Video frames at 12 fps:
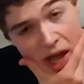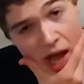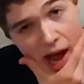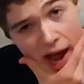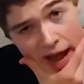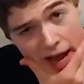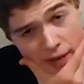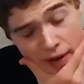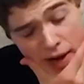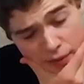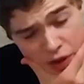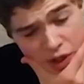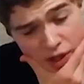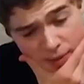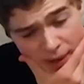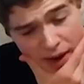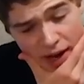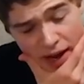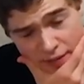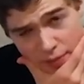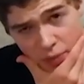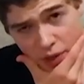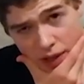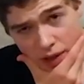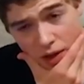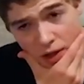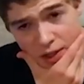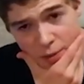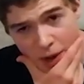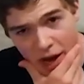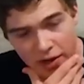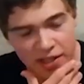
I have a good amount. I have a pretty large amount.